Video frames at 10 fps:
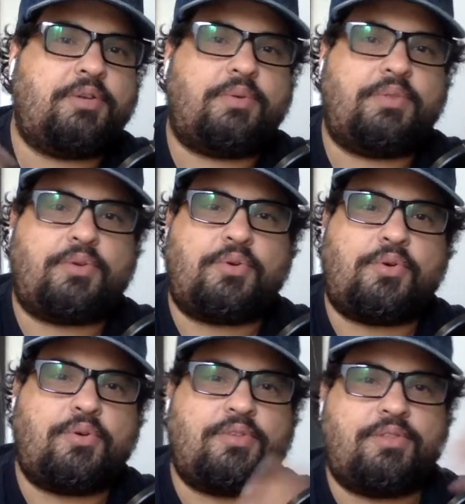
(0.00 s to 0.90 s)
know what the
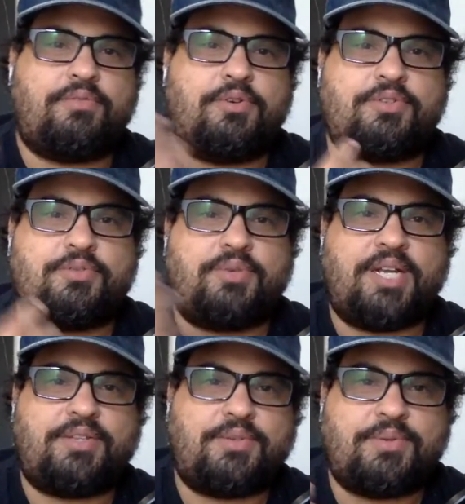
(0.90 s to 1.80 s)
chorus and the verses
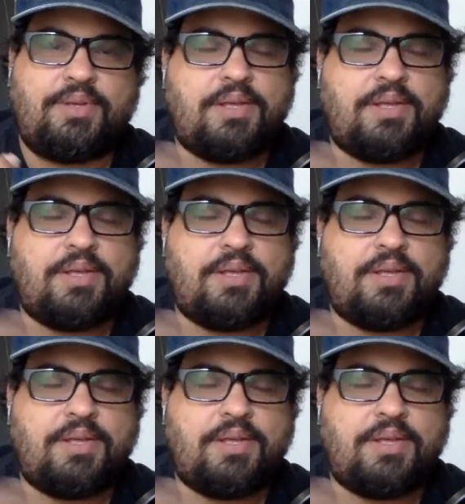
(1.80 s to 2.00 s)
relate to,